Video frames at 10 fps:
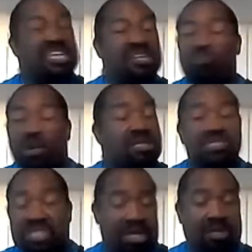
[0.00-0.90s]
I didn't
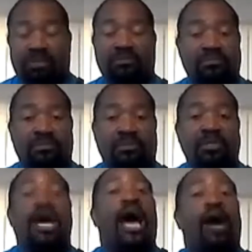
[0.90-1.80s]
want to sing.
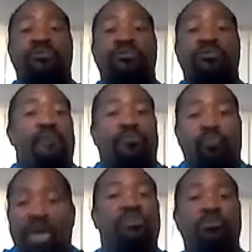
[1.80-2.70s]
I was
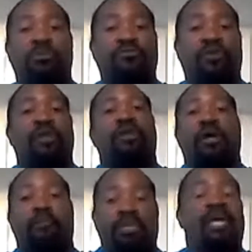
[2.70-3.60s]
having way too much
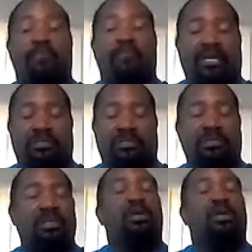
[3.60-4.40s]
fun playing bass.